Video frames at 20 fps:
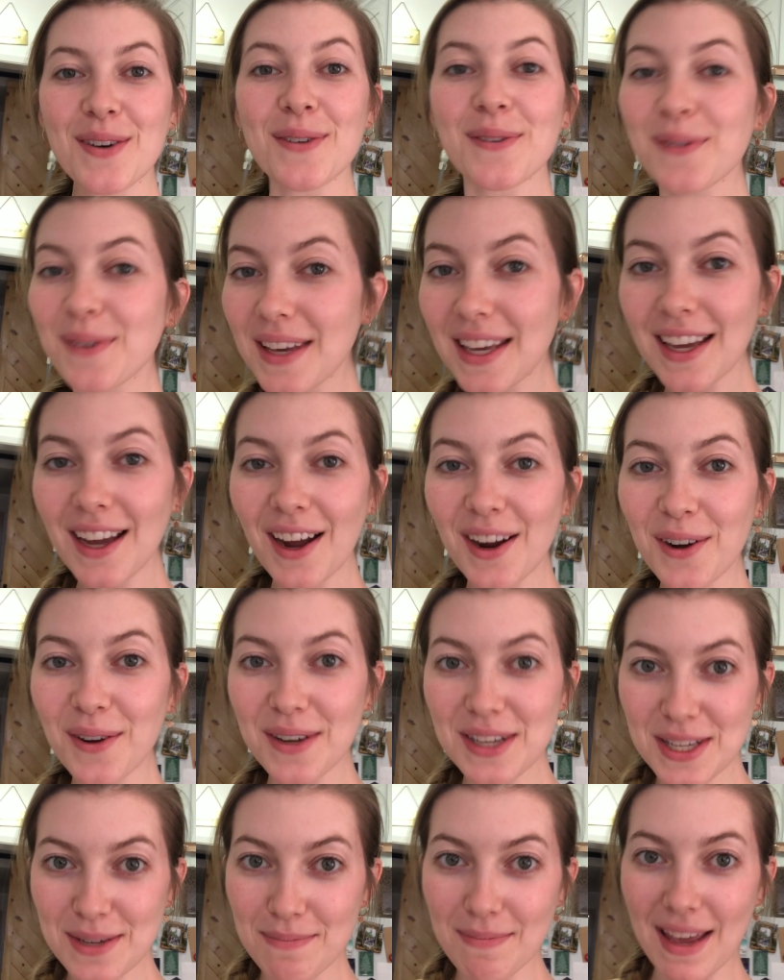We are
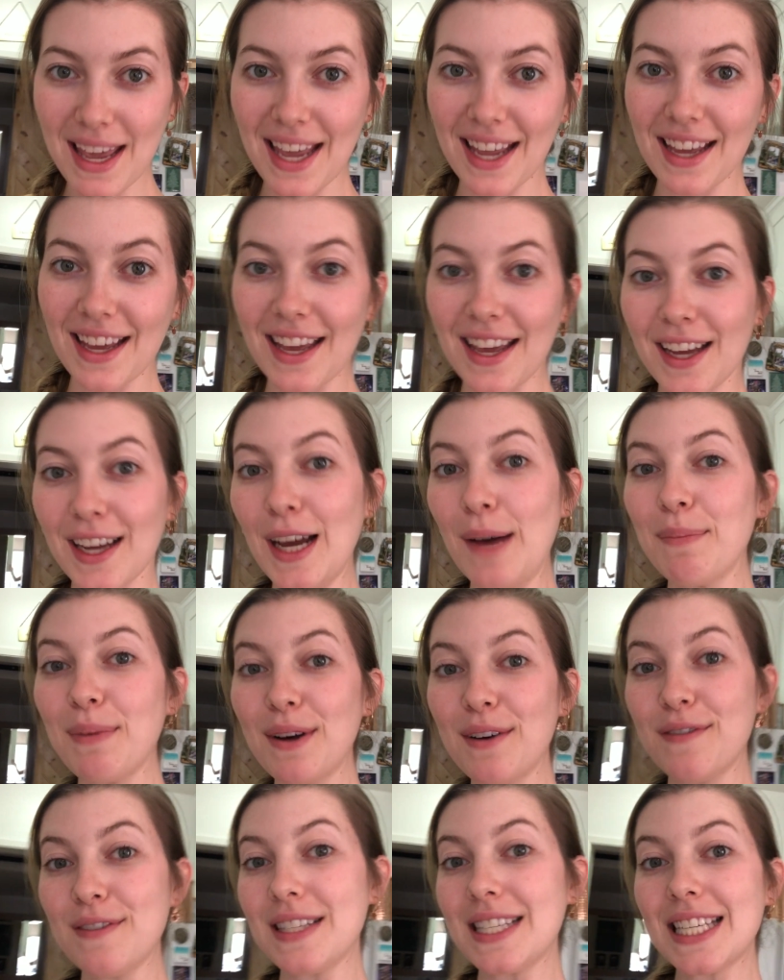going to make a cup
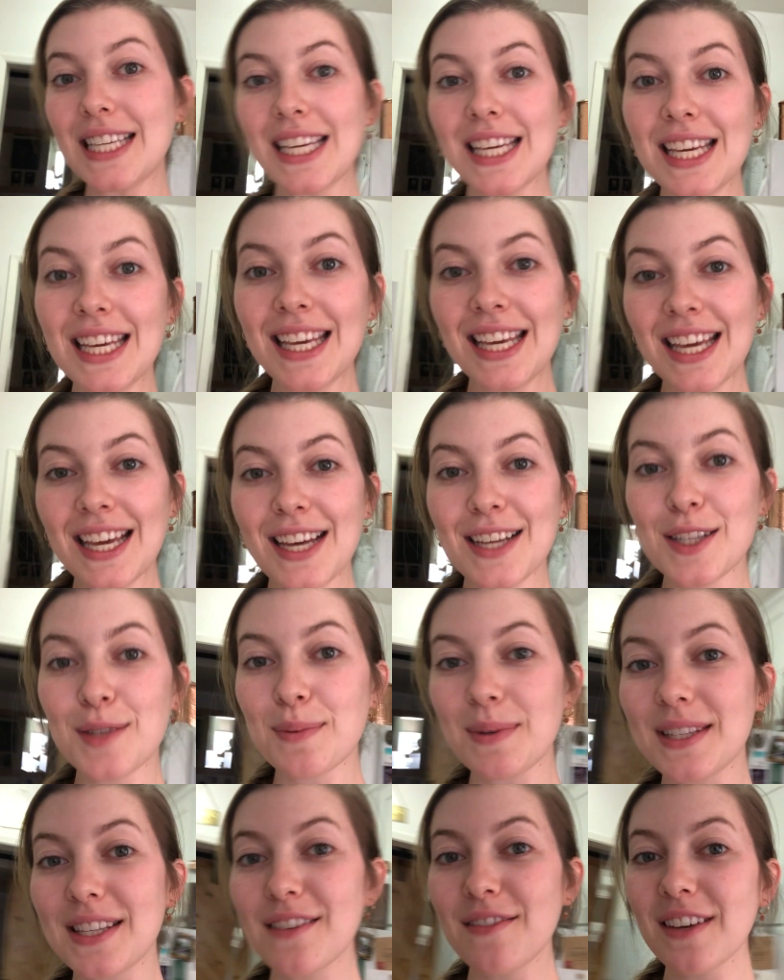of tea,
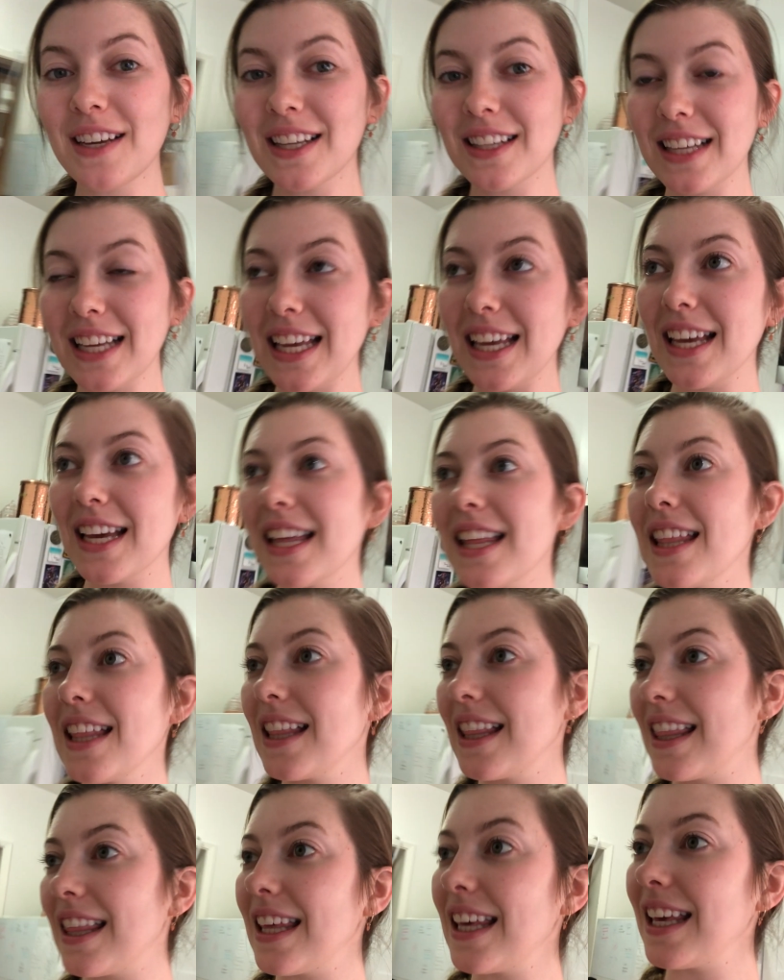specifically
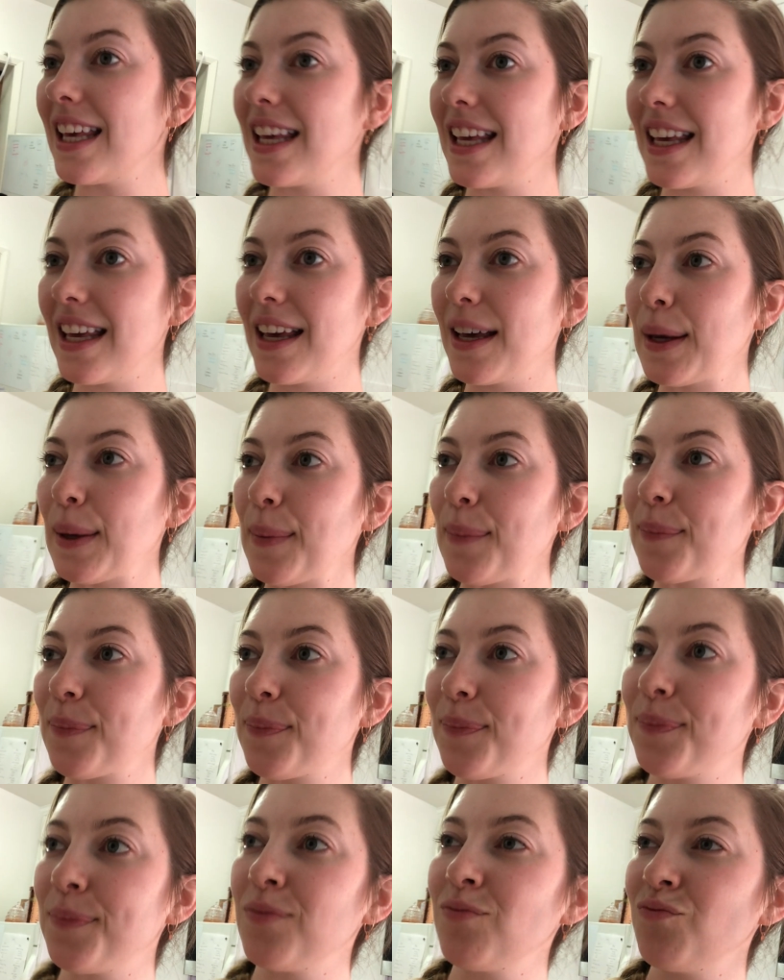the,
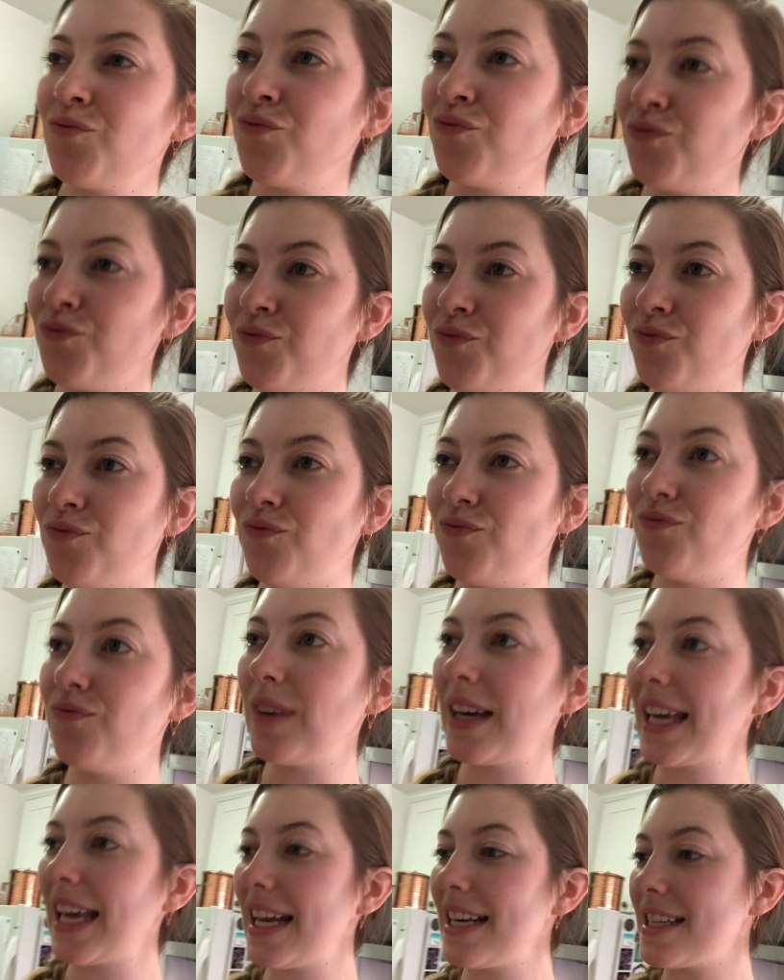I
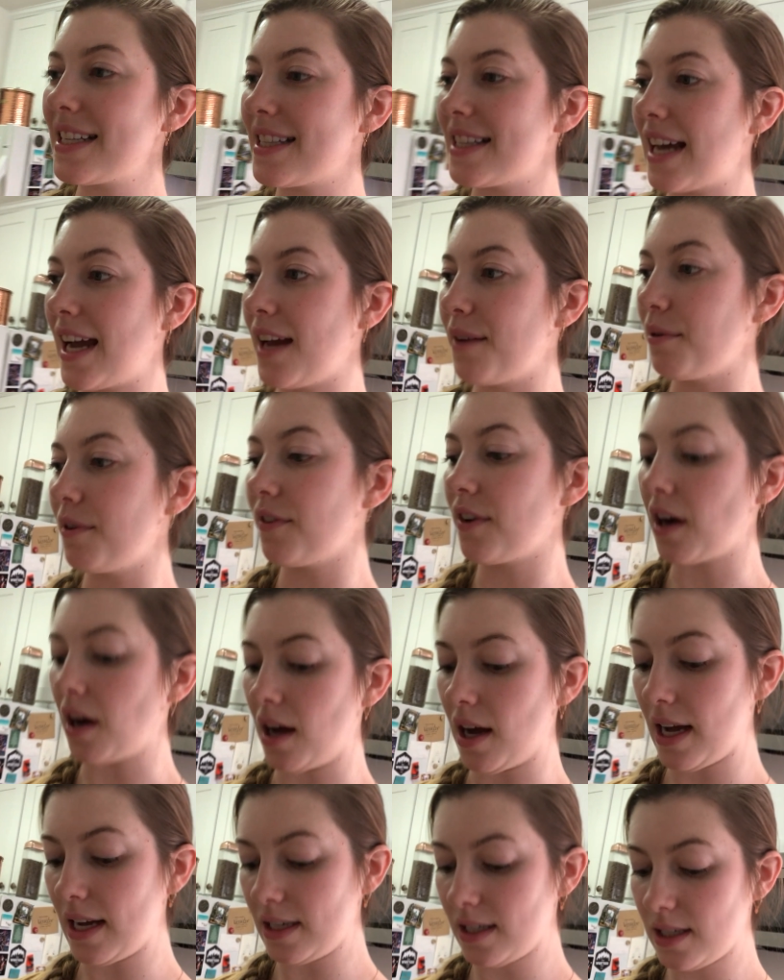can't decide. We've
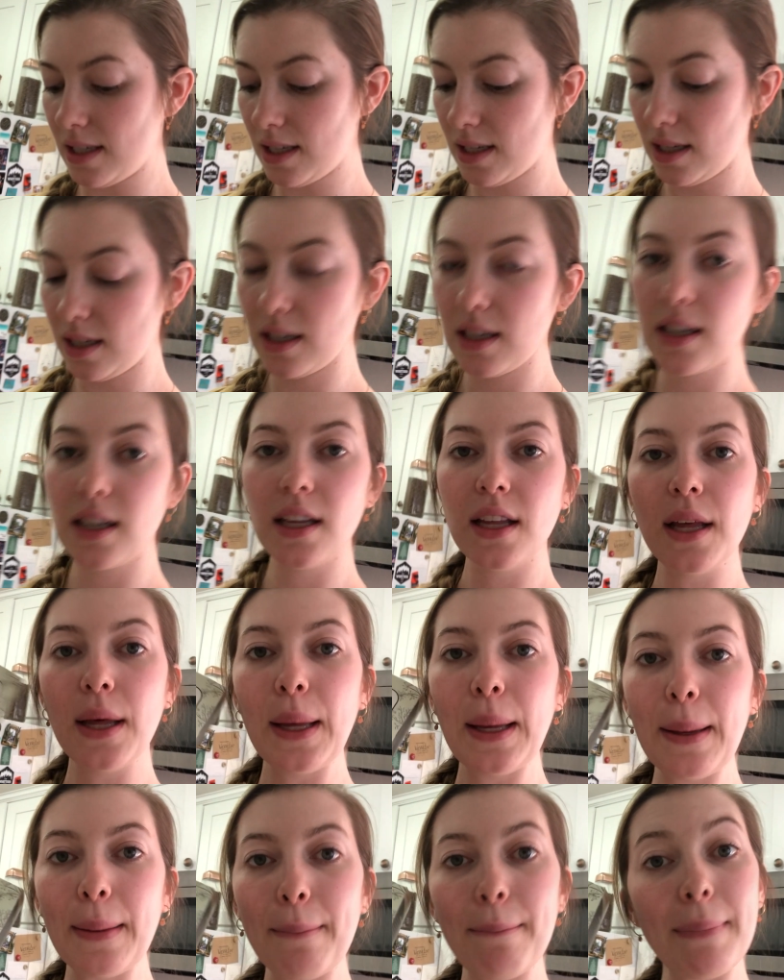got
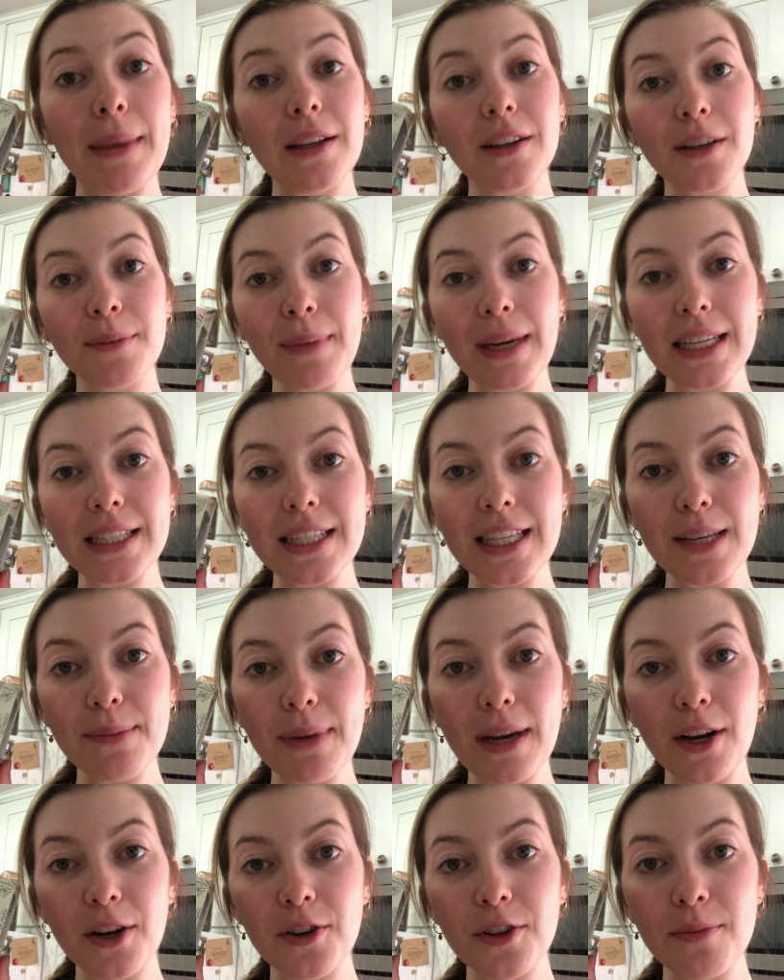Milkmaid Tea
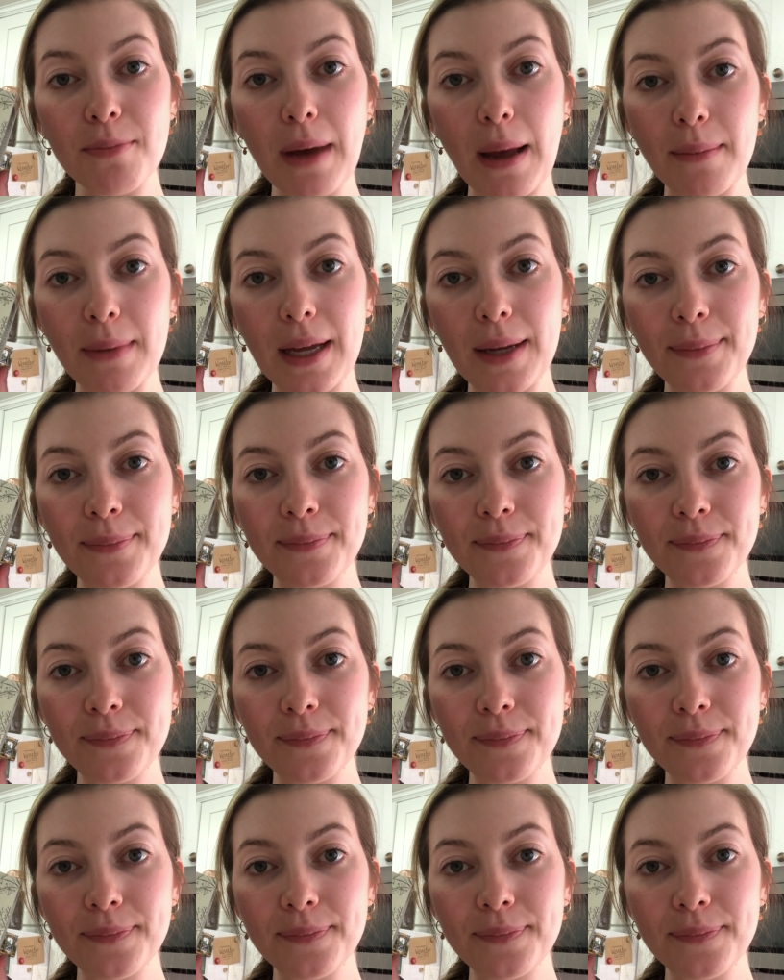by Earth Mama,